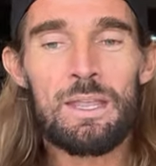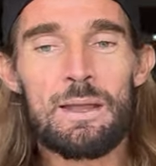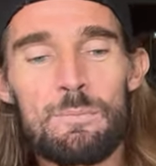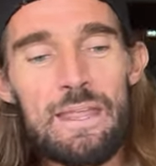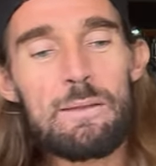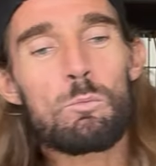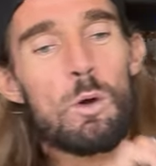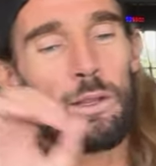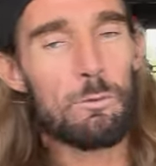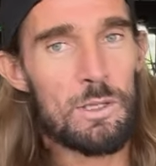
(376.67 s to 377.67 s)
And then
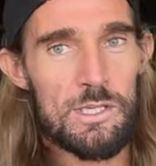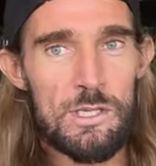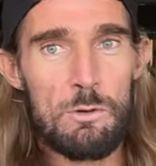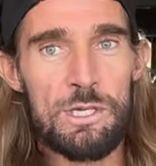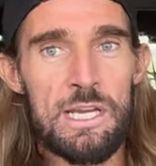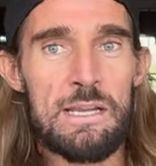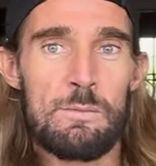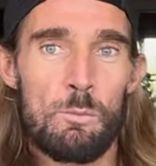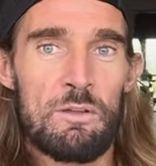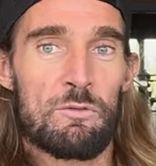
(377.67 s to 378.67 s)
what they will
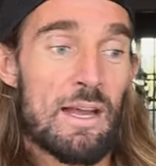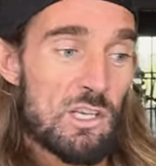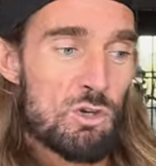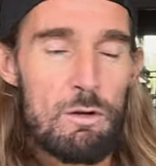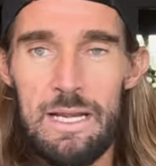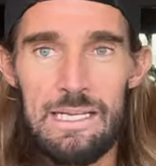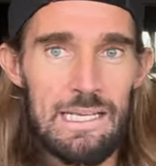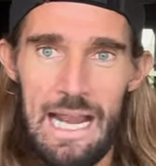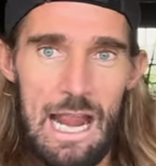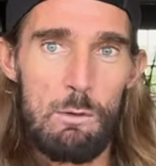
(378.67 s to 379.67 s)
associate with that
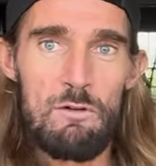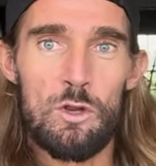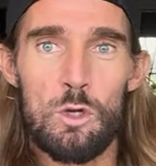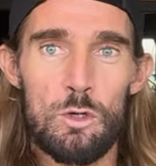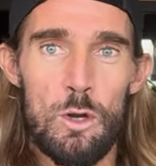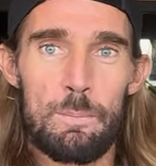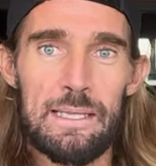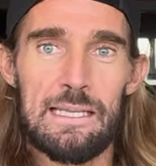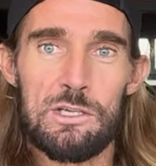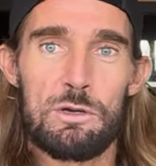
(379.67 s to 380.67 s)
training, however good or
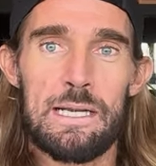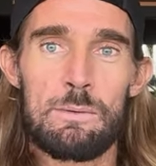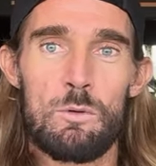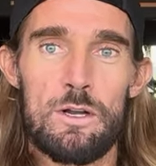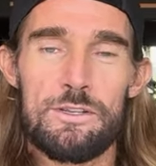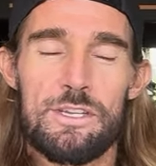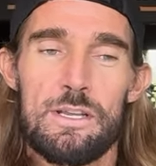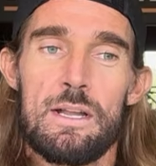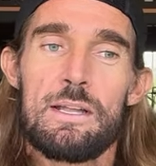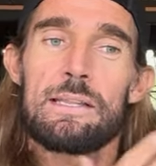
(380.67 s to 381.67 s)
bad that training was,
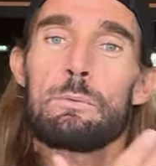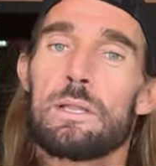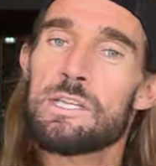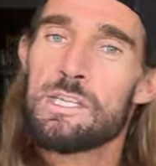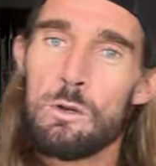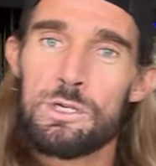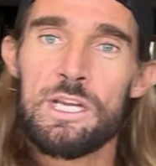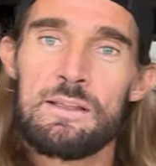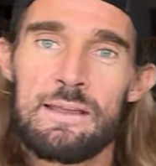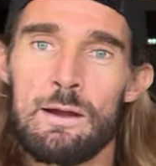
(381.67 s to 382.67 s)
they will
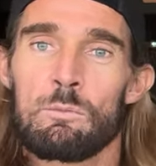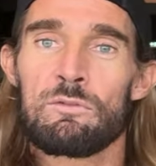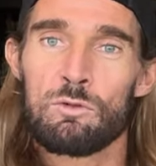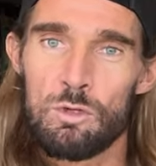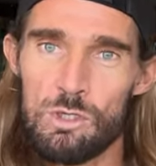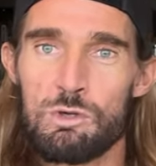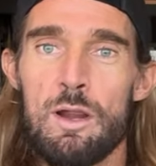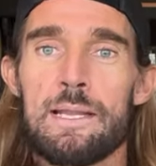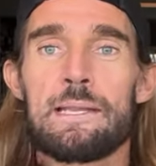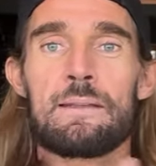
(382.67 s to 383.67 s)
associate that with good
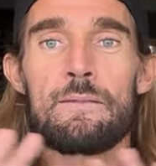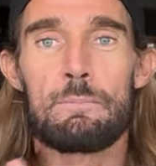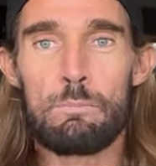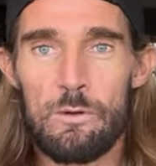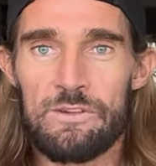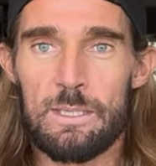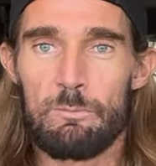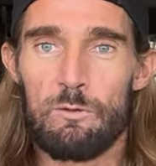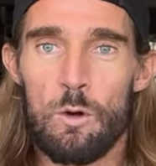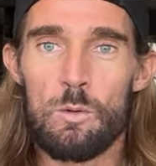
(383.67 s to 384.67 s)
training that moves them
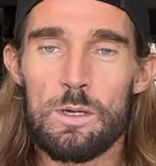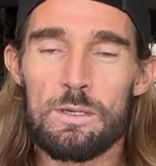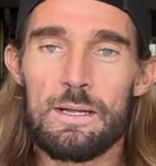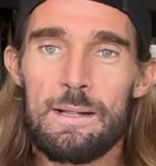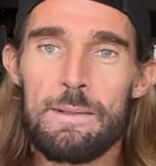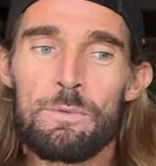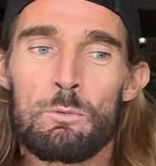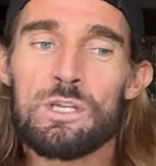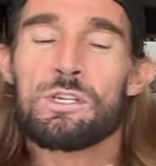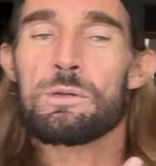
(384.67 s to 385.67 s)
forward,
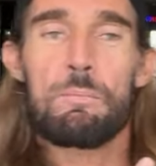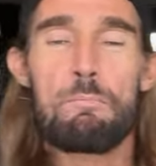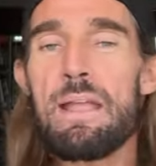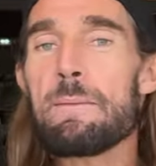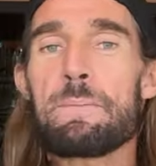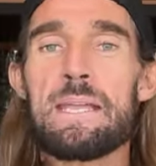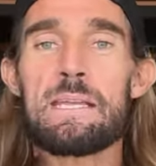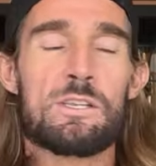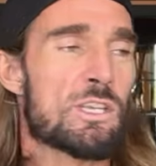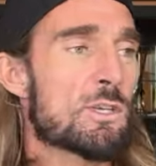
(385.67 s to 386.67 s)
which may
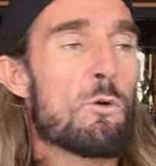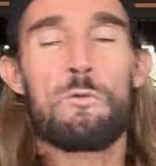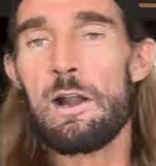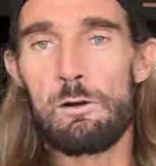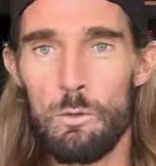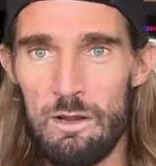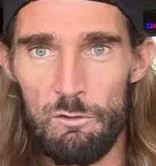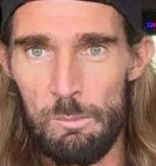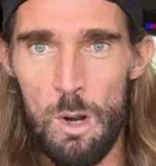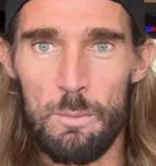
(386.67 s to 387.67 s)
be so far away
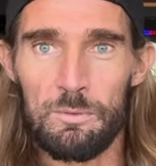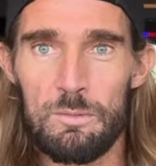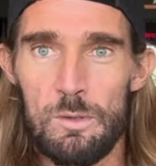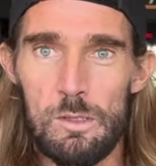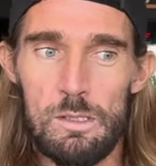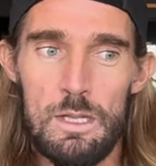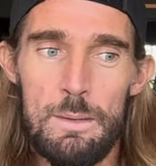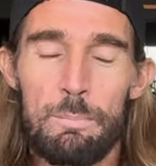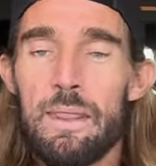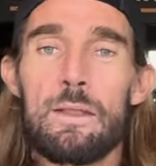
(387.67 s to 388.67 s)
from optimal
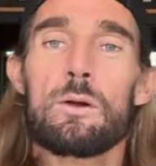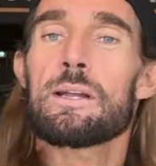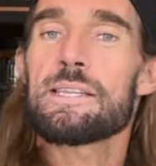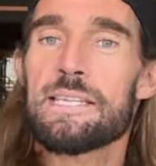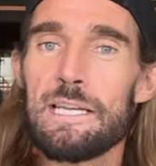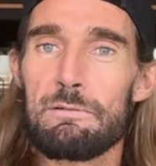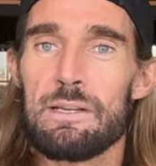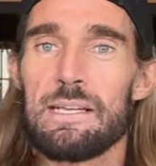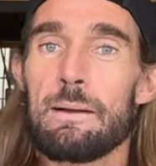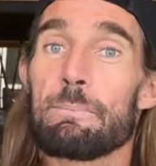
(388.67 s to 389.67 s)
but they're not
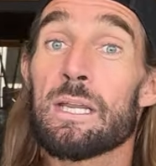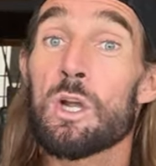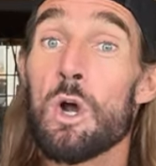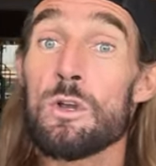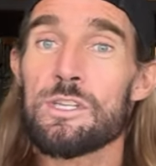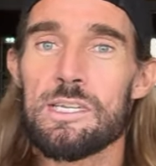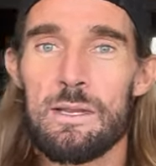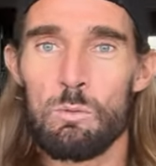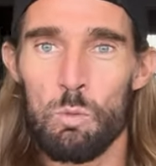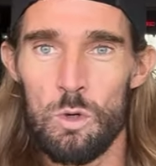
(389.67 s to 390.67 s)
considering that because
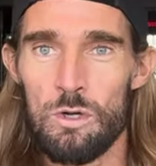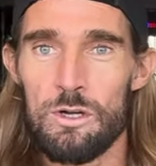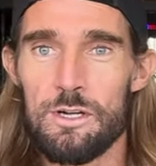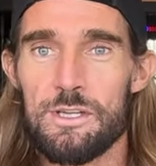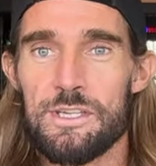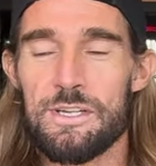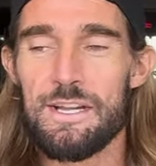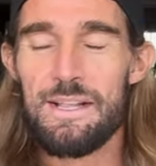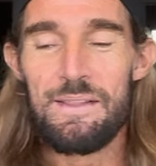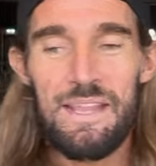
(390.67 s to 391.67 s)
it works.
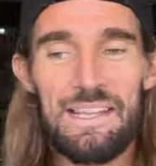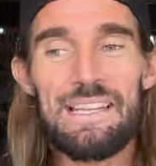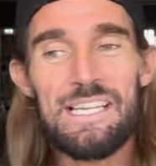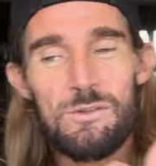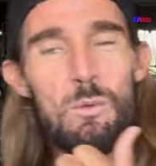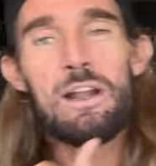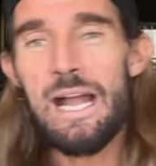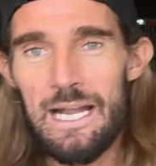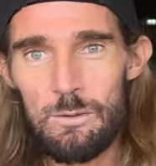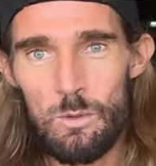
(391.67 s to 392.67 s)
And that's where
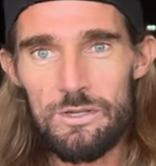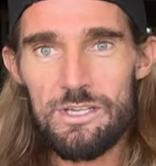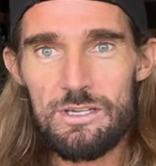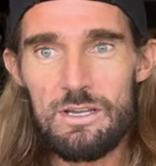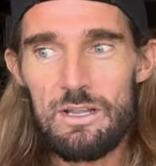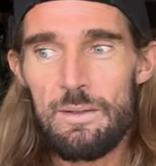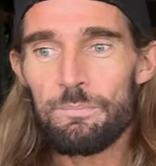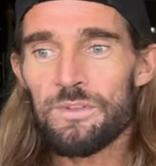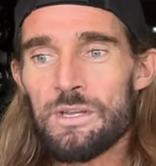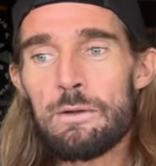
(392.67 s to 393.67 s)
I was.
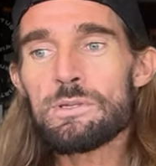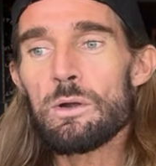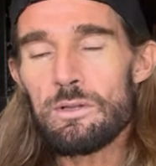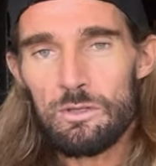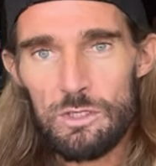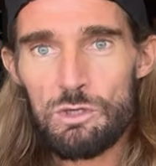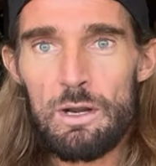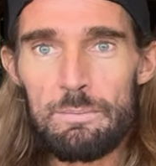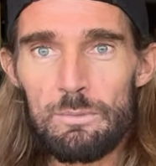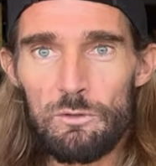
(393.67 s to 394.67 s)
So I was going to the
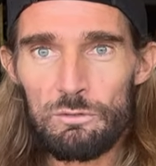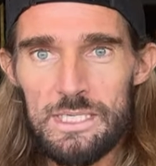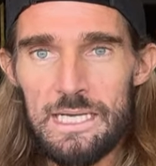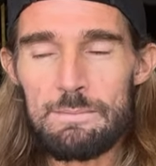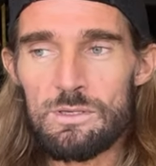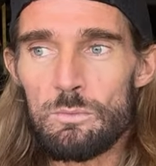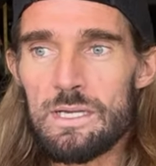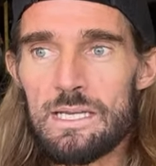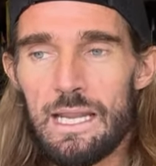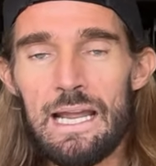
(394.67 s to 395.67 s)
treadmill three times a
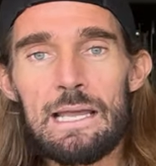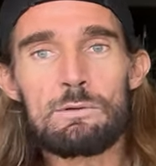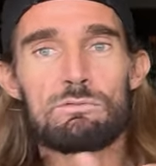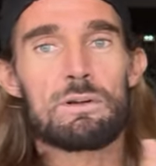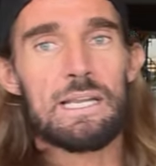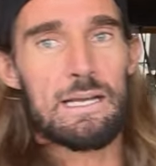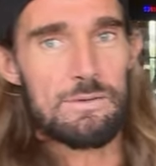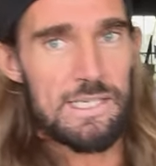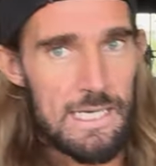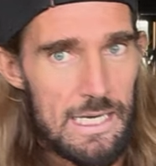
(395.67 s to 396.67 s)
week and I was running
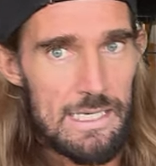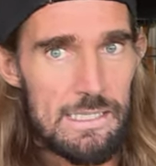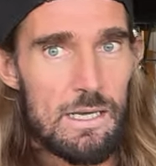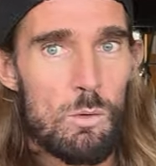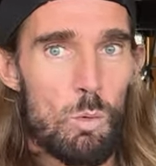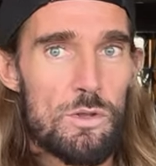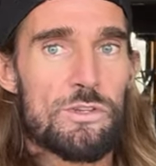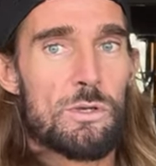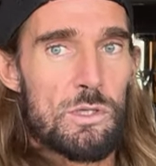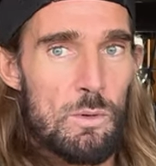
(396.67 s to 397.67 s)
outside
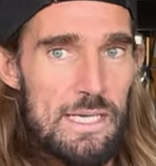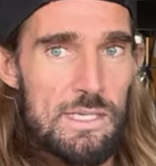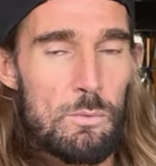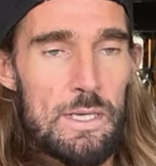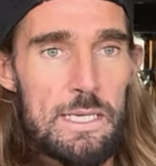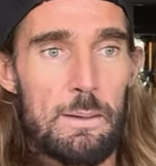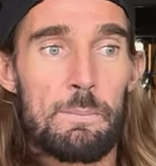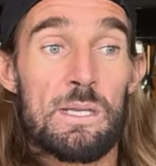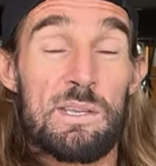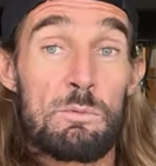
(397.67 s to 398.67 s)
once or twice a week
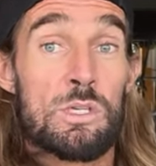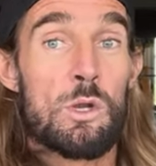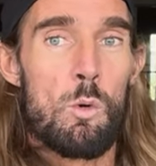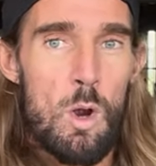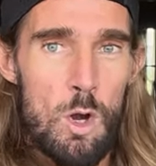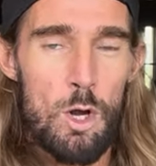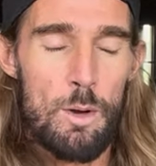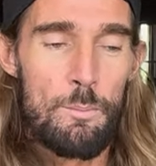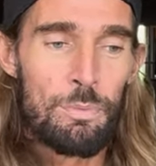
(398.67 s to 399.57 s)
because it was so hot.